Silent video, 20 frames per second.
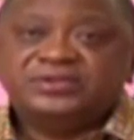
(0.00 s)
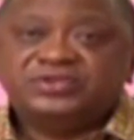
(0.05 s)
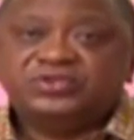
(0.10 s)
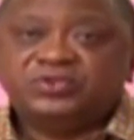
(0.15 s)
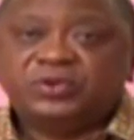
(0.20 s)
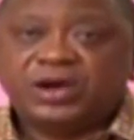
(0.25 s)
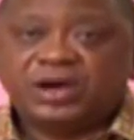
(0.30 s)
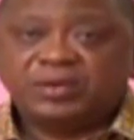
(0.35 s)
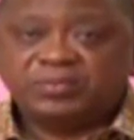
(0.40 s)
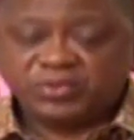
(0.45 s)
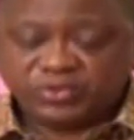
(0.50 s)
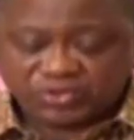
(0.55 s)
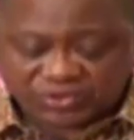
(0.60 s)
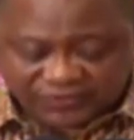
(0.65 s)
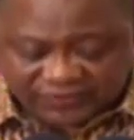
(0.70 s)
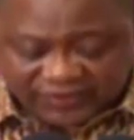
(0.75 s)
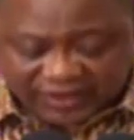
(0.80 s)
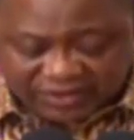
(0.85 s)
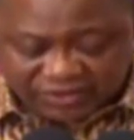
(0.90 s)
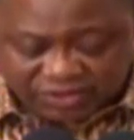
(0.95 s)
to our
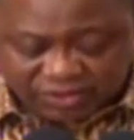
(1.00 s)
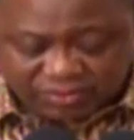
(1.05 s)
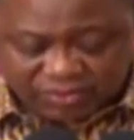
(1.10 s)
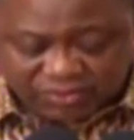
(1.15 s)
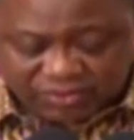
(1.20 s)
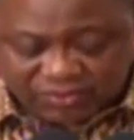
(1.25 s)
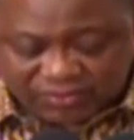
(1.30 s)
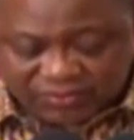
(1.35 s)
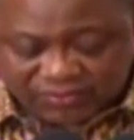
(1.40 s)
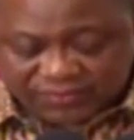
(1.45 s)
most vulnerable.